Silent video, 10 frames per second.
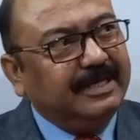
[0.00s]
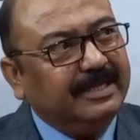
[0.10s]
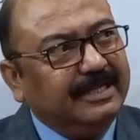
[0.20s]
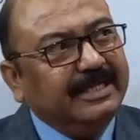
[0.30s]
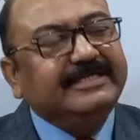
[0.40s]

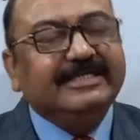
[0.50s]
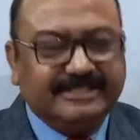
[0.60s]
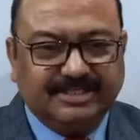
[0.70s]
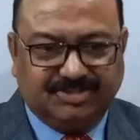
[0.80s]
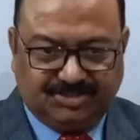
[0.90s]
like
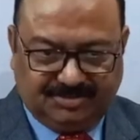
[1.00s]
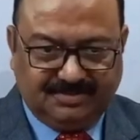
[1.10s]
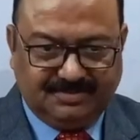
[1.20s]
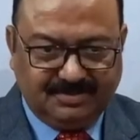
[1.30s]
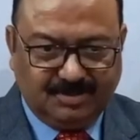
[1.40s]
teaches
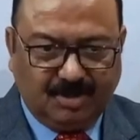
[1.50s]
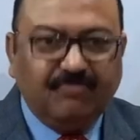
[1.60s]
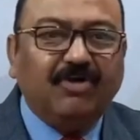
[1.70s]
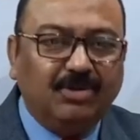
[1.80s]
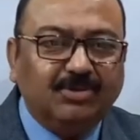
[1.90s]
or
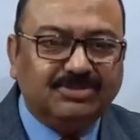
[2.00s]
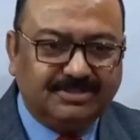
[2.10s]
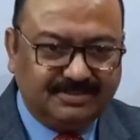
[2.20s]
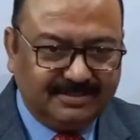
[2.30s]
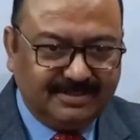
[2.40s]

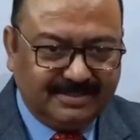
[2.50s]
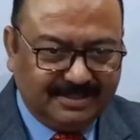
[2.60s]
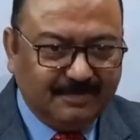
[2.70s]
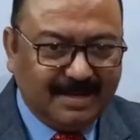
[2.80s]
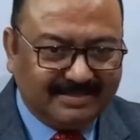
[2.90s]
follows
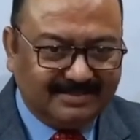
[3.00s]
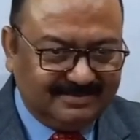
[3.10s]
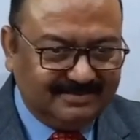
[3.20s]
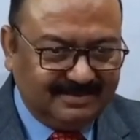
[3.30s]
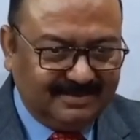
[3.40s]
the method
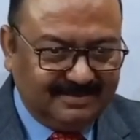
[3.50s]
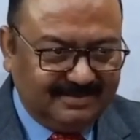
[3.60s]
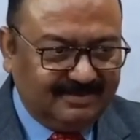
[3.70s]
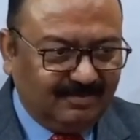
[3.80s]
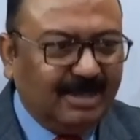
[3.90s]

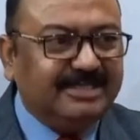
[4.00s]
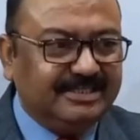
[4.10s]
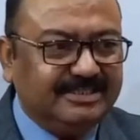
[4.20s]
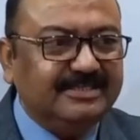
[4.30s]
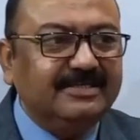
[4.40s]
while
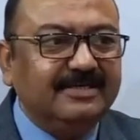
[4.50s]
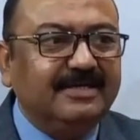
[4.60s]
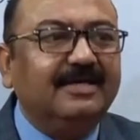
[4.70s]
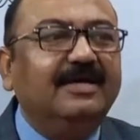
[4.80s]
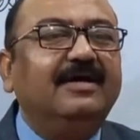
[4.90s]
teaching
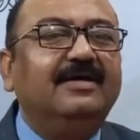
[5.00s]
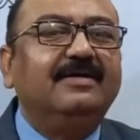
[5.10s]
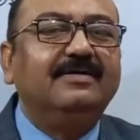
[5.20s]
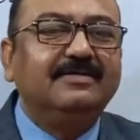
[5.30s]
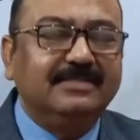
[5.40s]

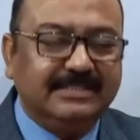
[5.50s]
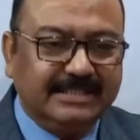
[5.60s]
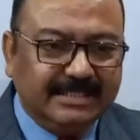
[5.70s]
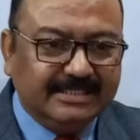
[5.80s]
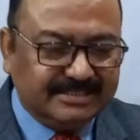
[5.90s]
the
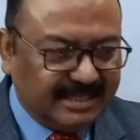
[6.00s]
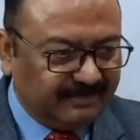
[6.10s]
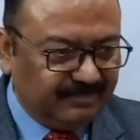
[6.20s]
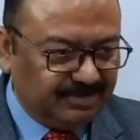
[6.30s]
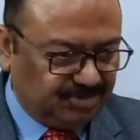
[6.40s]
English
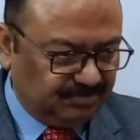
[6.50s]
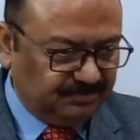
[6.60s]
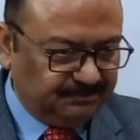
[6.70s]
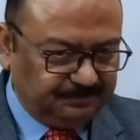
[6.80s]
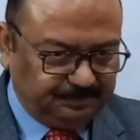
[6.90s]
language.
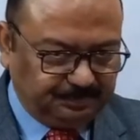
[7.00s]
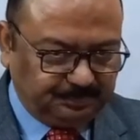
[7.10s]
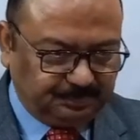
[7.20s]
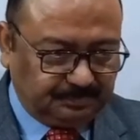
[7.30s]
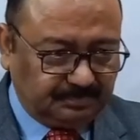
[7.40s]

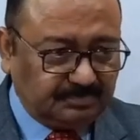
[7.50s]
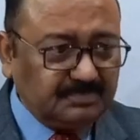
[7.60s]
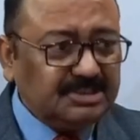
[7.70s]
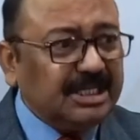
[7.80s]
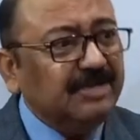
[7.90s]

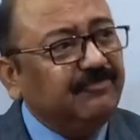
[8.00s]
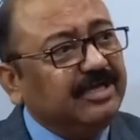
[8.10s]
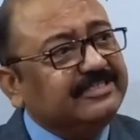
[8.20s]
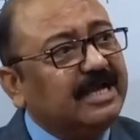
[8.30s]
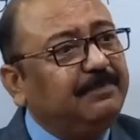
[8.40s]
For
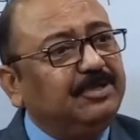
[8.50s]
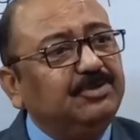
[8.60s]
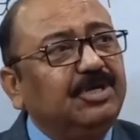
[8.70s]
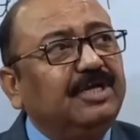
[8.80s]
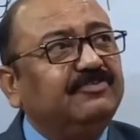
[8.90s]

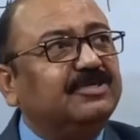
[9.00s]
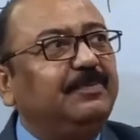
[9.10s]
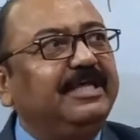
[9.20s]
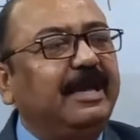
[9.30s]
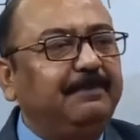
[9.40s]
example, if
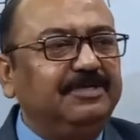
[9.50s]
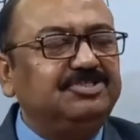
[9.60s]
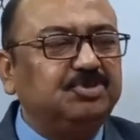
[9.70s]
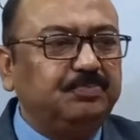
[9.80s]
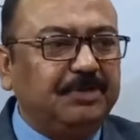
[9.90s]
somebody happens
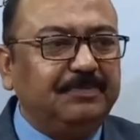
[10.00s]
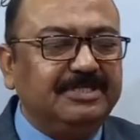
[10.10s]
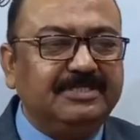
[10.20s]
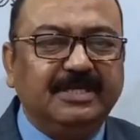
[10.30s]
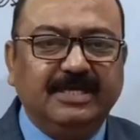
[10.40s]
to peep
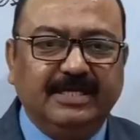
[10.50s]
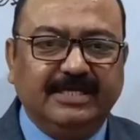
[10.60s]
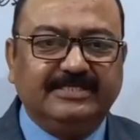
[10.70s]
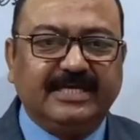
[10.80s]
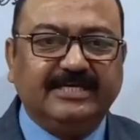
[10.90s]

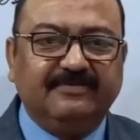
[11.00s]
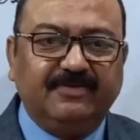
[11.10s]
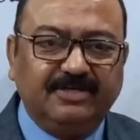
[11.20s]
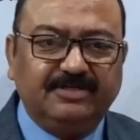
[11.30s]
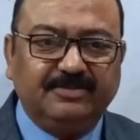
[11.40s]
inside
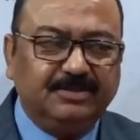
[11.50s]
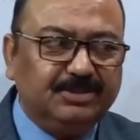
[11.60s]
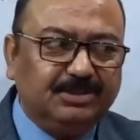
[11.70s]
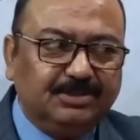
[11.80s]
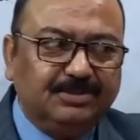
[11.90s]
our
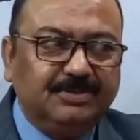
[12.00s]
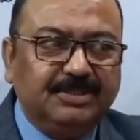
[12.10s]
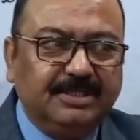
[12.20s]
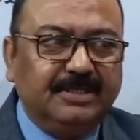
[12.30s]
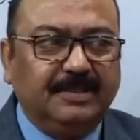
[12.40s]

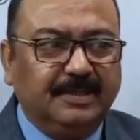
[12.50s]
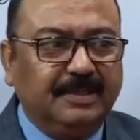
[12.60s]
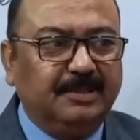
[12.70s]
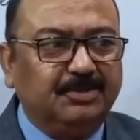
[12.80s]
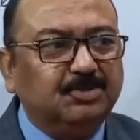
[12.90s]

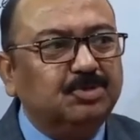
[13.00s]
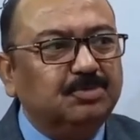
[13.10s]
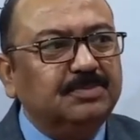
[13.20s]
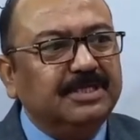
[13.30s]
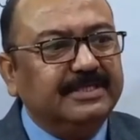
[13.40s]

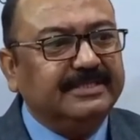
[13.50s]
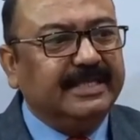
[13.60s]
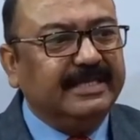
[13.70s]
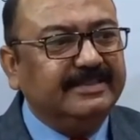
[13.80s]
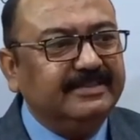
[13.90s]
room,
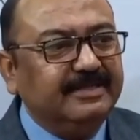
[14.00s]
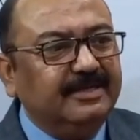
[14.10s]
then